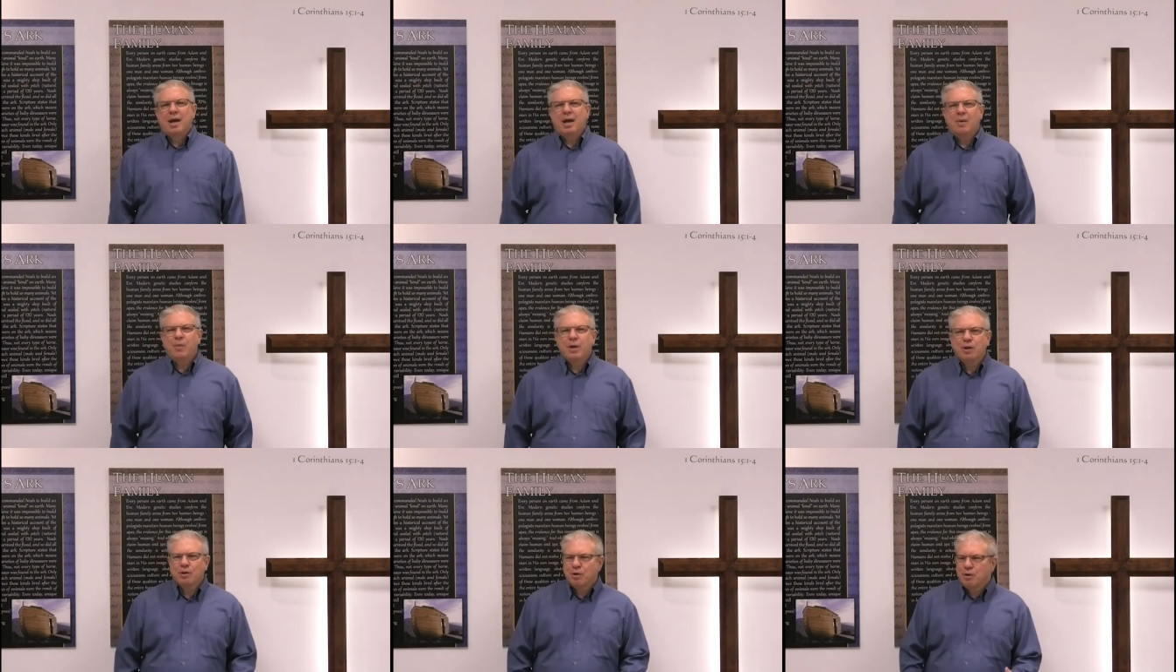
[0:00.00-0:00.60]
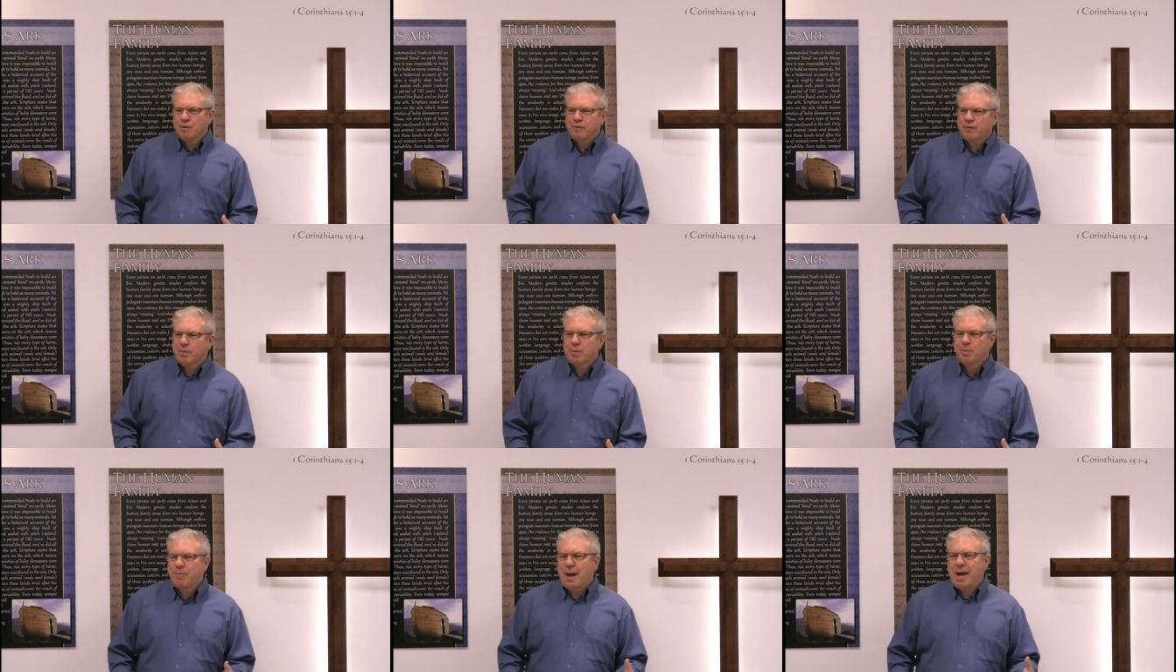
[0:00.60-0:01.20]
And we learned
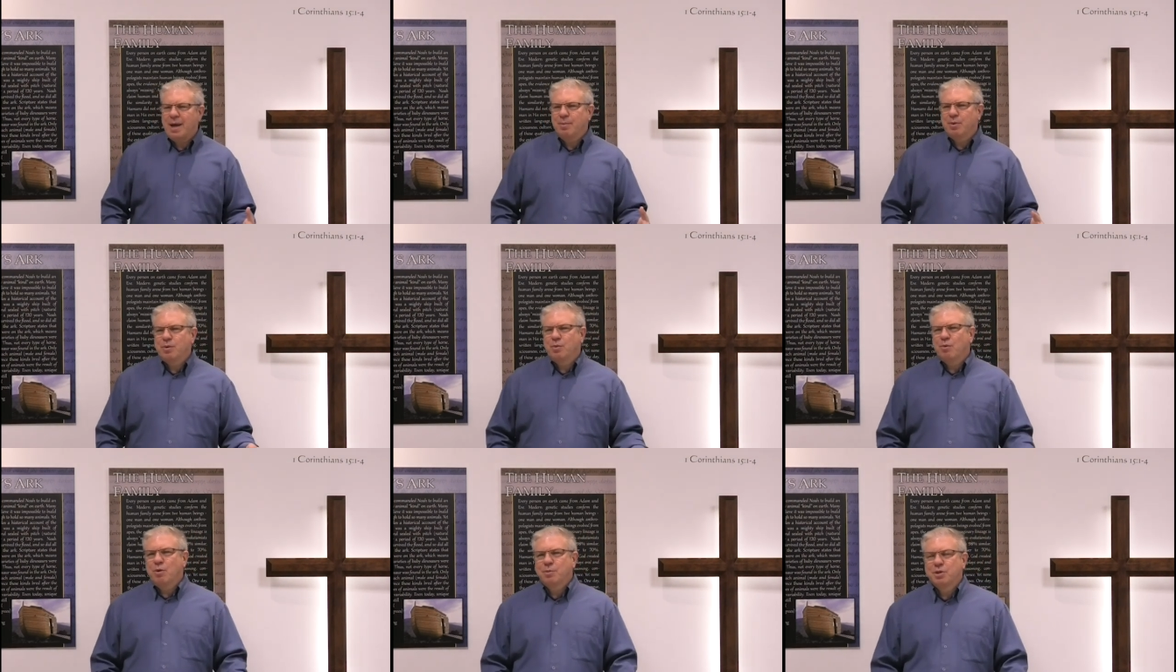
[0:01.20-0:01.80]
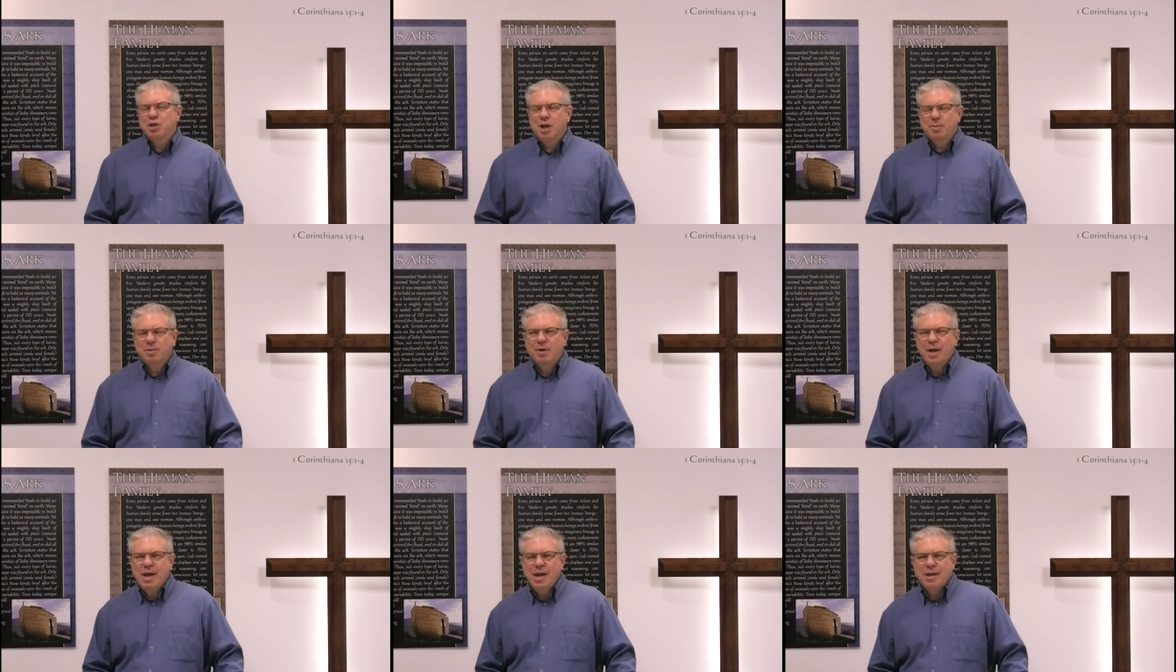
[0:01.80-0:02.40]
from the Bible in Romans
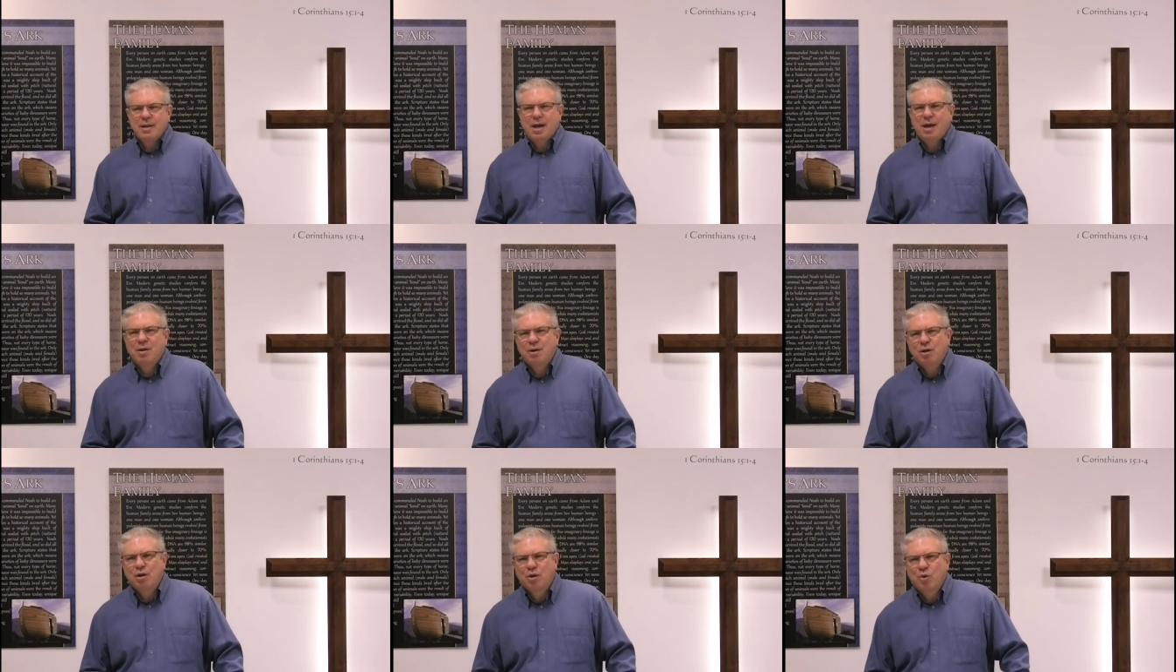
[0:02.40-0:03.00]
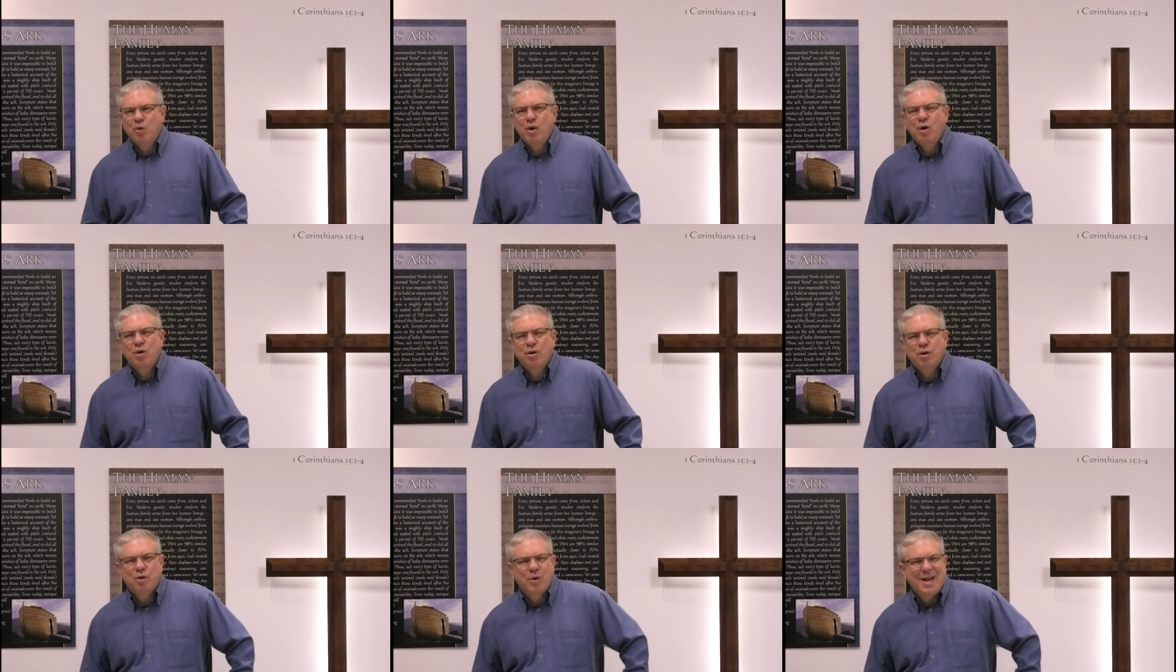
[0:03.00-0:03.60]
chapter 8 how
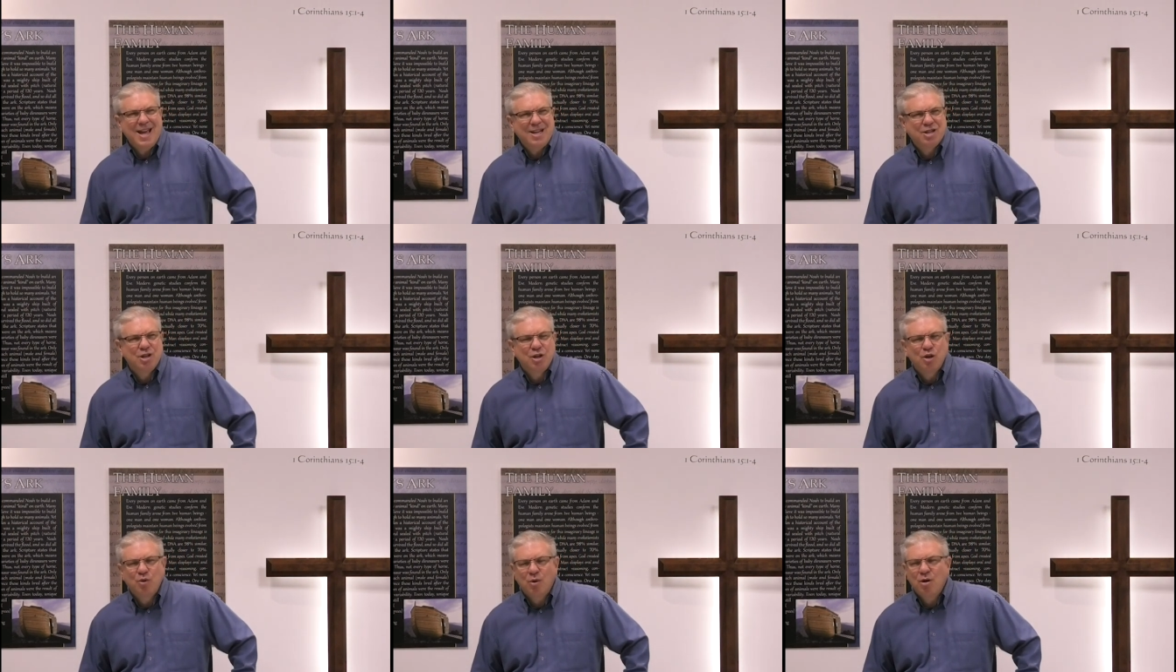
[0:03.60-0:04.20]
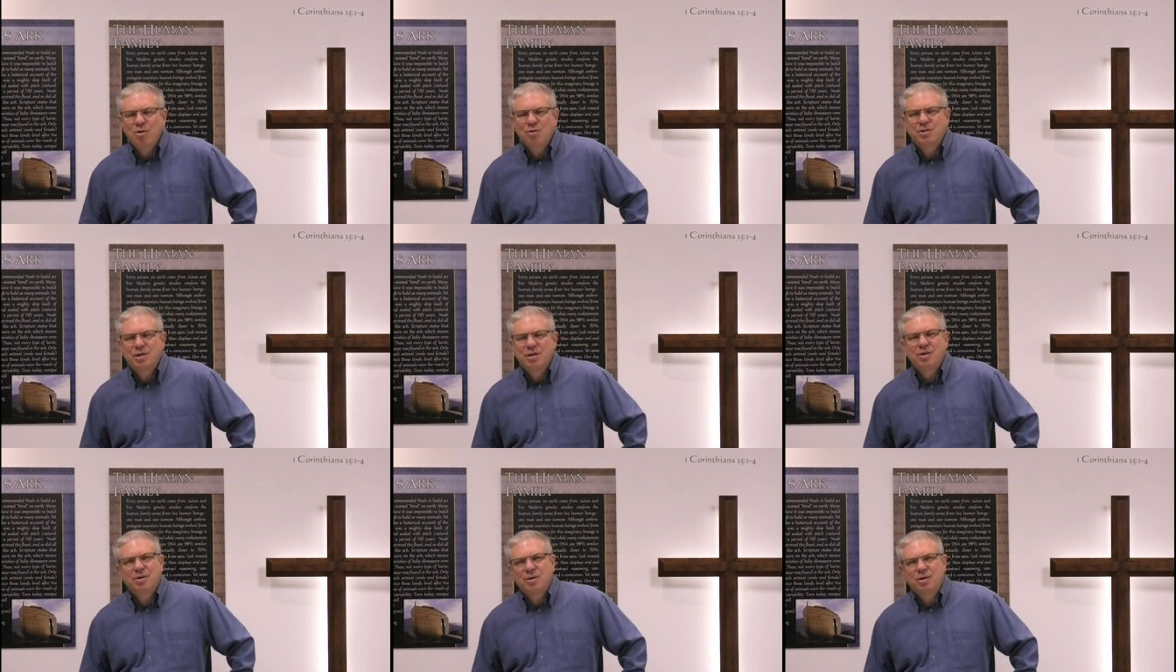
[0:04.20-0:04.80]
creation groans
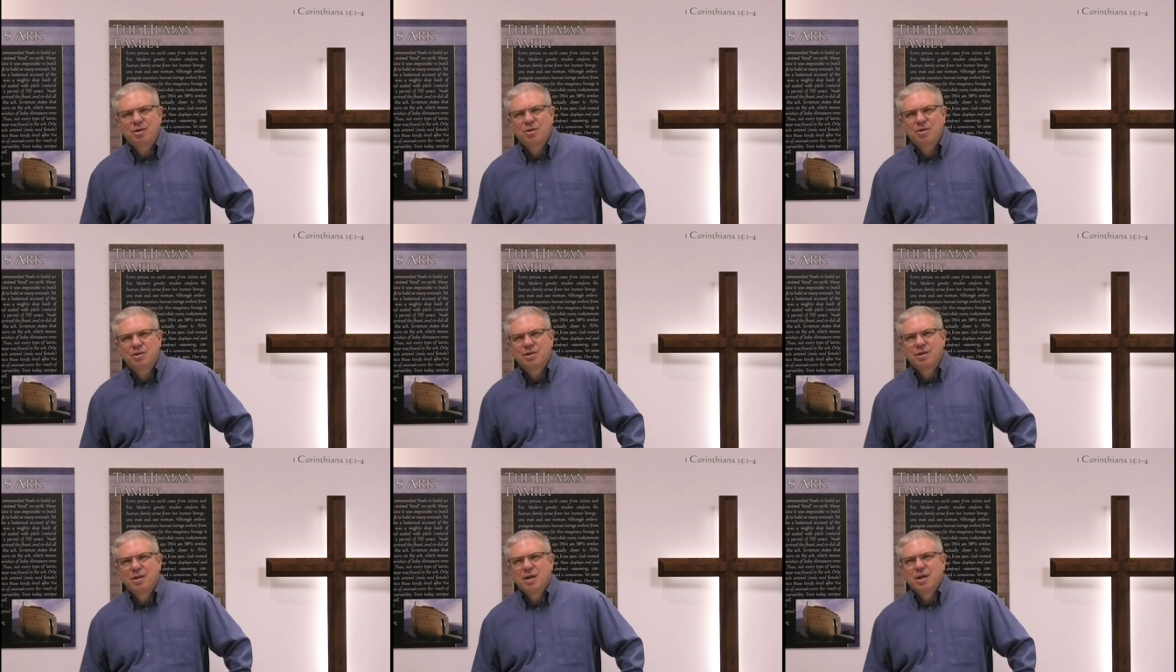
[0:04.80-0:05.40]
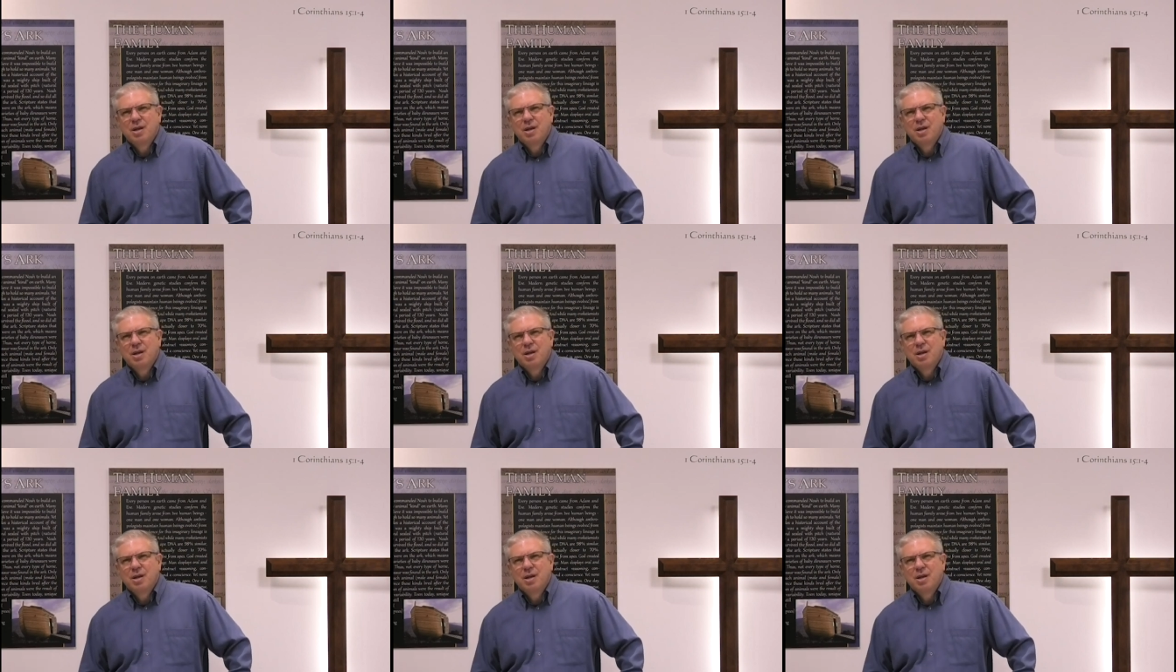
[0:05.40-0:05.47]
under a curse.